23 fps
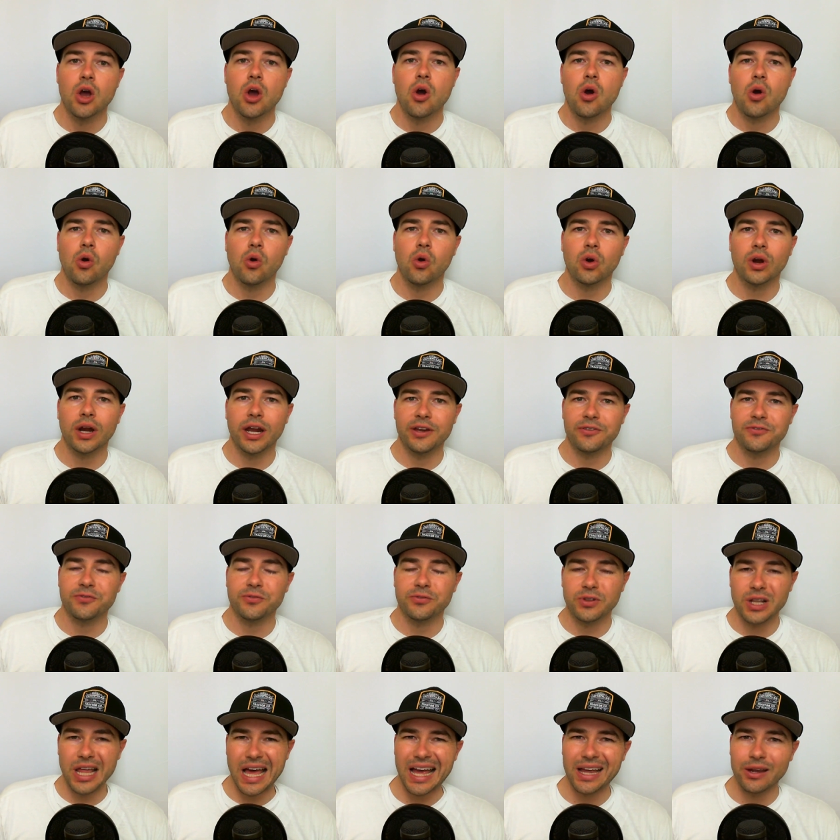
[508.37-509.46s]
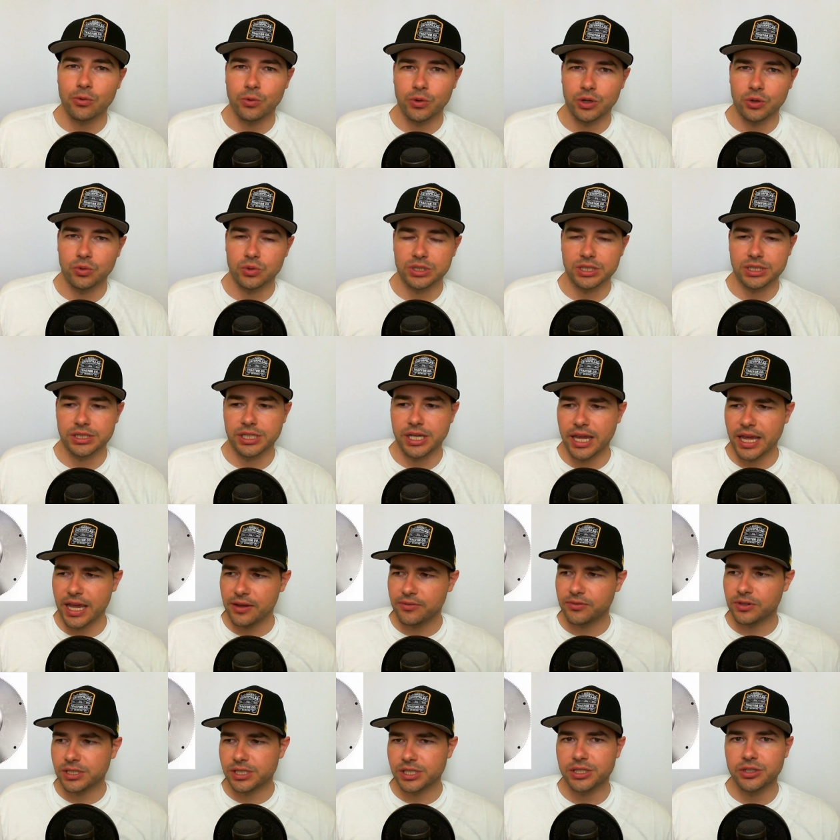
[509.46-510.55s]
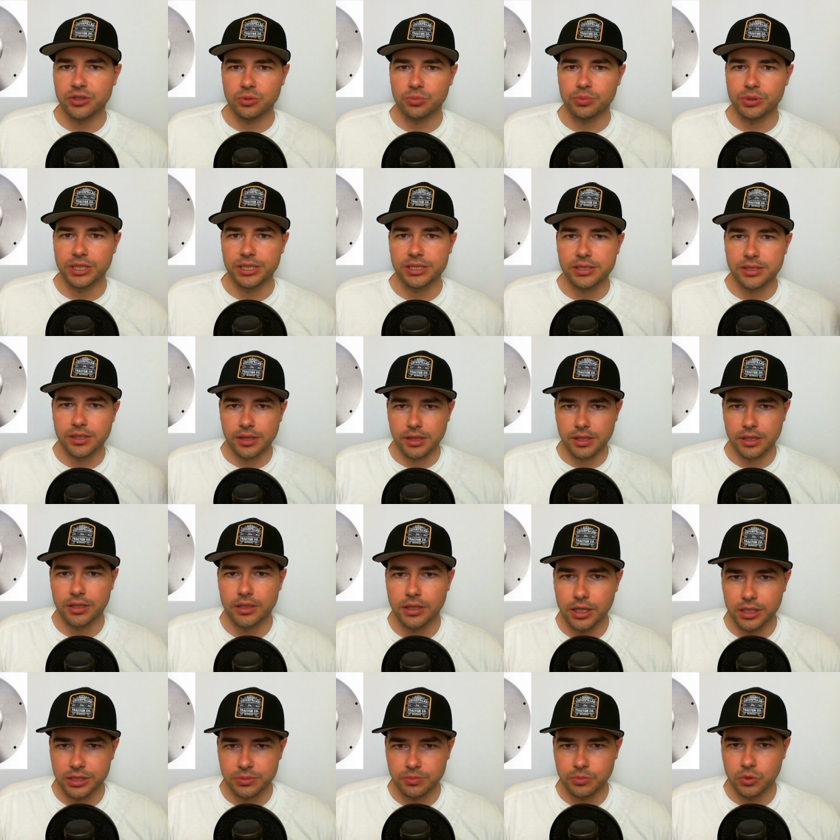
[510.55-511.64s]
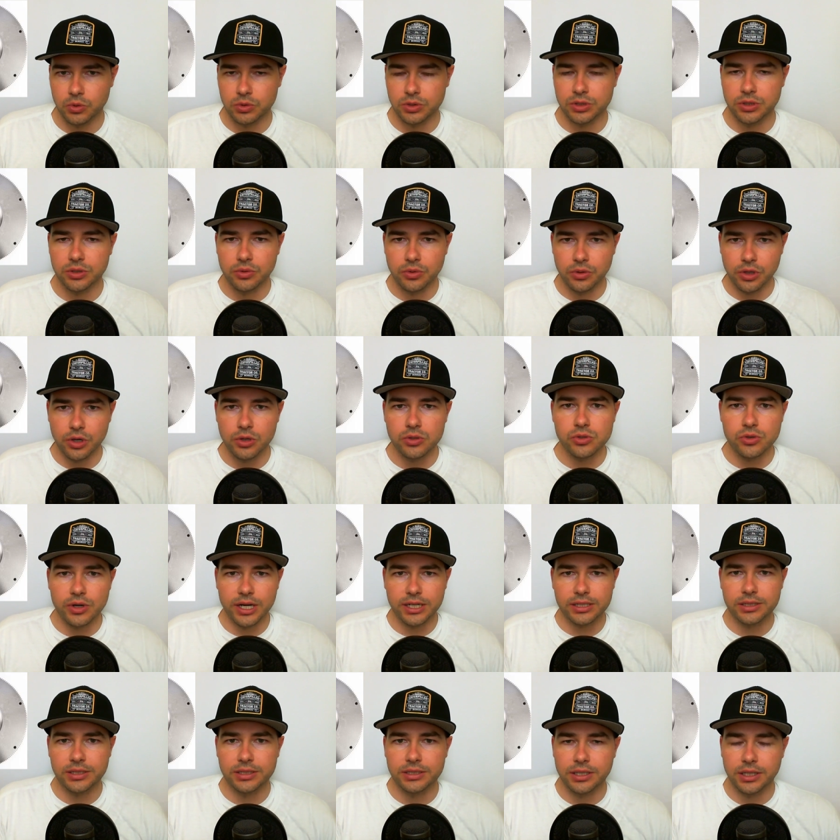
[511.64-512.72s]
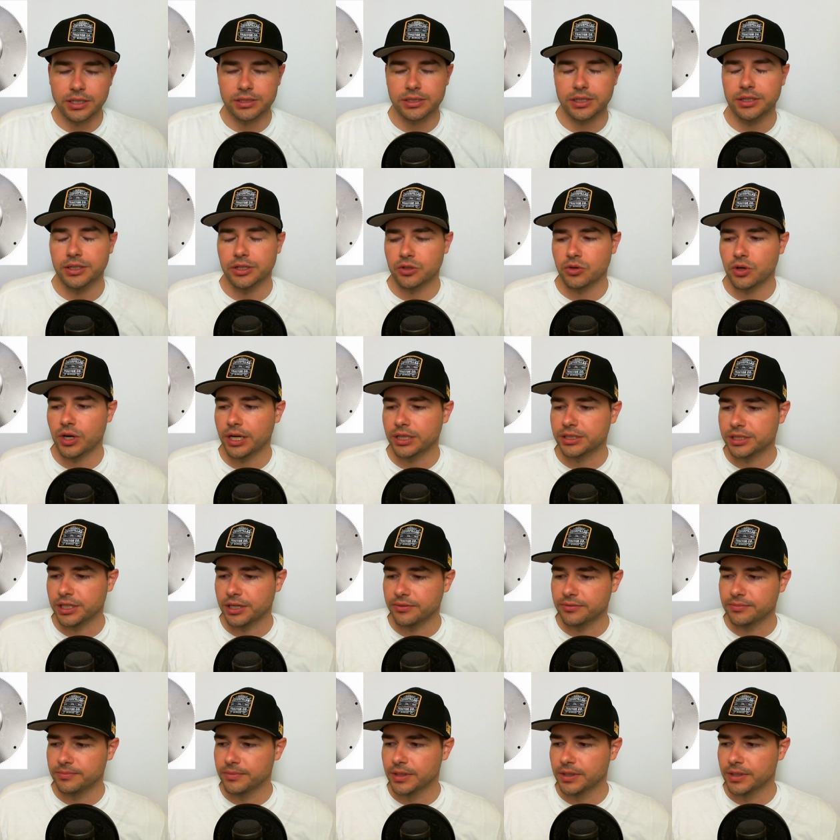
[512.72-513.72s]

or a flywheel, which is a heavy steel piece that the clutch bolts to. Those are actually touching the crankshaft.